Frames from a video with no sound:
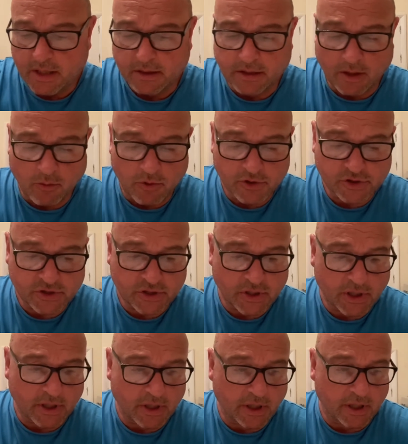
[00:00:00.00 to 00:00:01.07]
there was
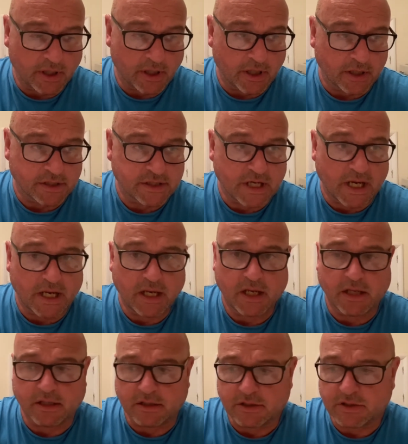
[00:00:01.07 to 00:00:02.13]
a date
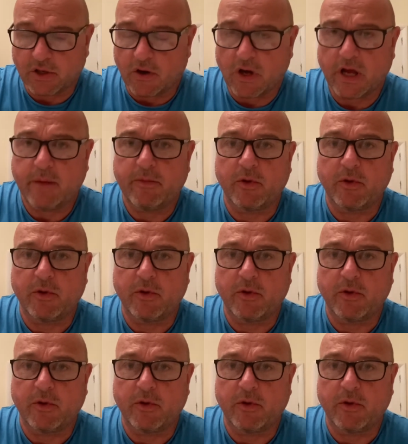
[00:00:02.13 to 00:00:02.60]
and a time